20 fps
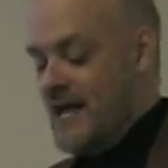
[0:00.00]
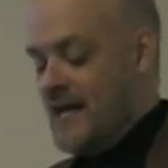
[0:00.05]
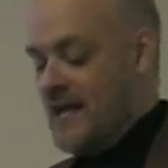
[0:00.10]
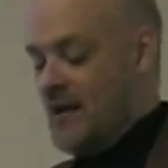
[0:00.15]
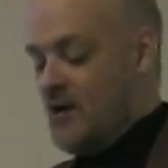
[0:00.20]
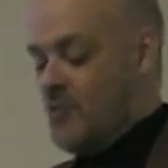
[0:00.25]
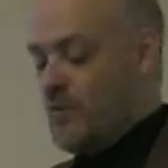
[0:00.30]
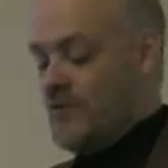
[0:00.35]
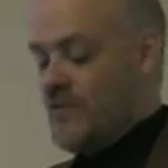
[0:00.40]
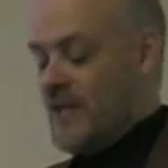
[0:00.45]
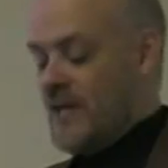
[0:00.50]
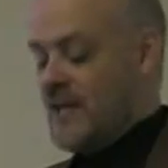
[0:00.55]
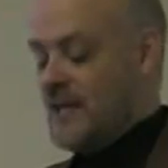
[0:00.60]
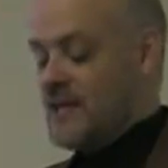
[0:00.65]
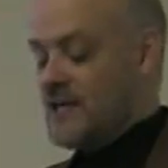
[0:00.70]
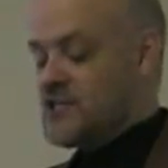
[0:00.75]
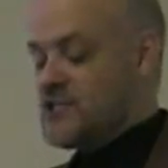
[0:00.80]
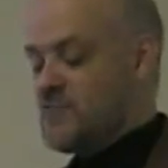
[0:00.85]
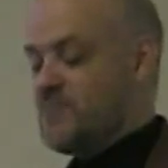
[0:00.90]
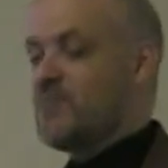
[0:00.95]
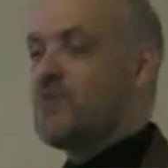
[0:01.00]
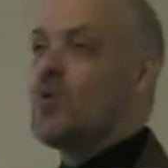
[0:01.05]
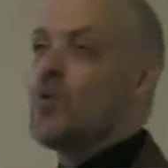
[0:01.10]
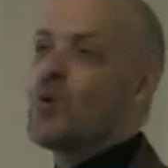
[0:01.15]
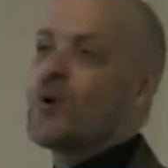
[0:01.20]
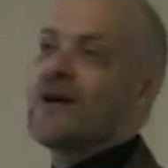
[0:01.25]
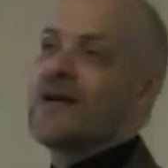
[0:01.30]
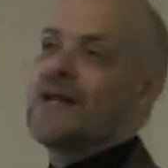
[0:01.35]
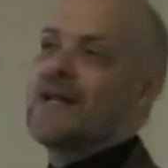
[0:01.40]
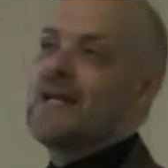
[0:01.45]
here where they can
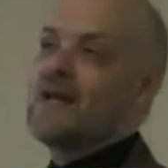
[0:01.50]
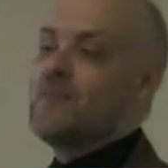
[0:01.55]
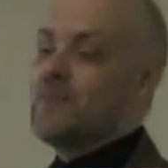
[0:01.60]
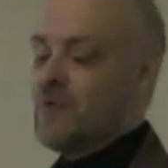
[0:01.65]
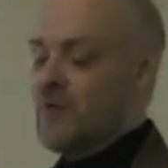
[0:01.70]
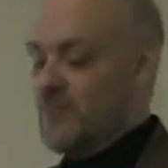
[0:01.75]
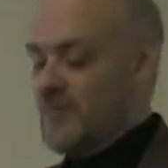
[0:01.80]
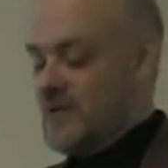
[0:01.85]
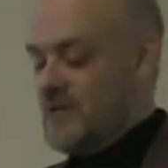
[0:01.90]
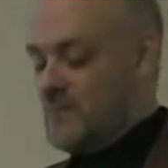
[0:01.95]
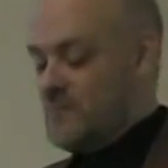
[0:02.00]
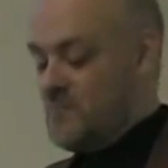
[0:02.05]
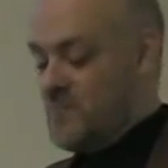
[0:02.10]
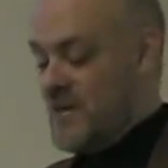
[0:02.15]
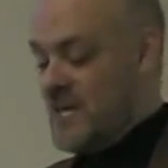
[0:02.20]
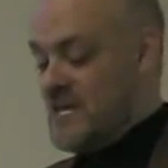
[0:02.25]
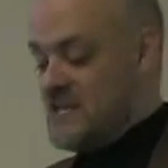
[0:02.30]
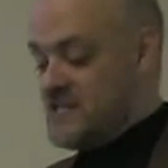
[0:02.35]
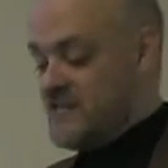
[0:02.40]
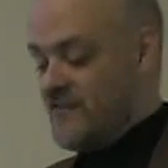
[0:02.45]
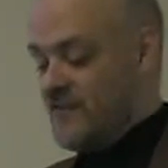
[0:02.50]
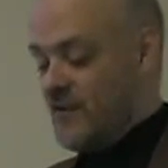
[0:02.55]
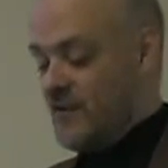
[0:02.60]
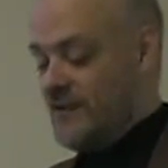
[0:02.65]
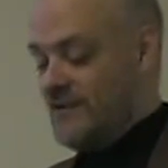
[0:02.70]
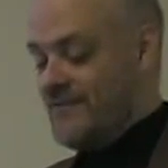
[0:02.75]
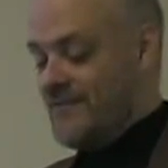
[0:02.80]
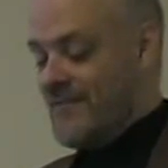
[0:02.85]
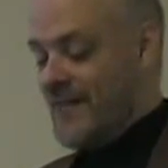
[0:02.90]
explore and implement peaceful,